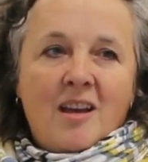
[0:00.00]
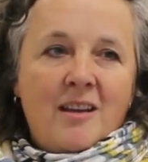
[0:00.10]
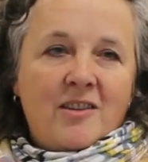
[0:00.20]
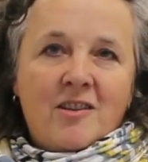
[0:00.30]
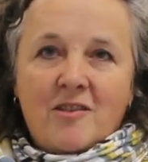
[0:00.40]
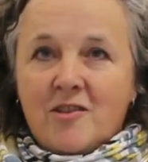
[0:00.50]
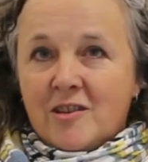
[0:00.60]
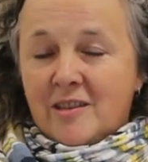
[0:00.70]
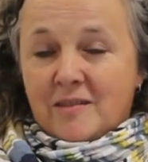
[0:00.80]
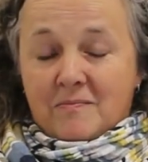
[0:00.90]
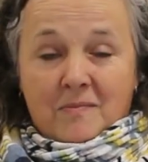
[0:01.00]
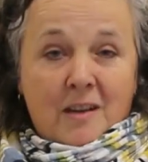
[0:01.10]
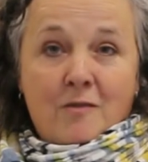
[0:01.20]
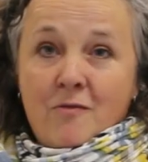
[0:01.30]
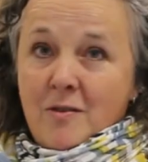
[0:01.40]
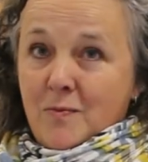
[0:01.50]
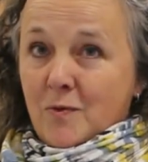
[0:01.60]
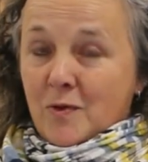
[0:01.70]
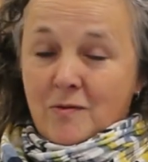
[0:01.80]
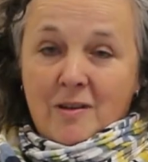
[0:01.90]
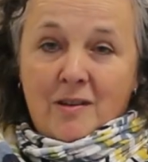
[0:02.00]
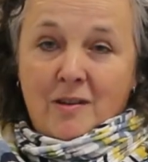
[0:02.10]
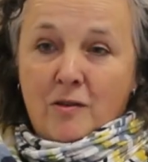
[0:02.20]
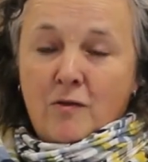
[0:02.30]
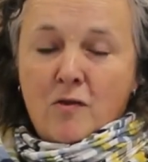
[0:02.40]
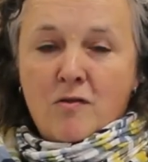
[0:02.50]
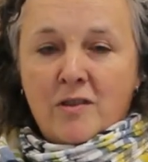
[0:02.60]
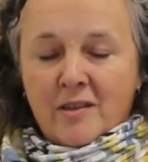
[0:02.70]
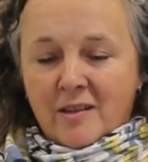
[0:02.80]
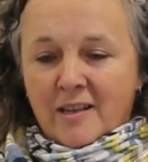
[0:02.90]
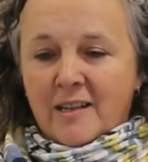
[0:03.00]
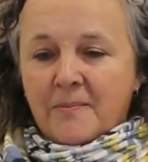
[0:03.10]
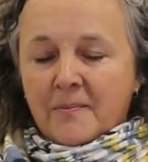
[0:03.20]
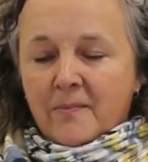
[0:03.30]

and touch is incredible to it. You're constantly,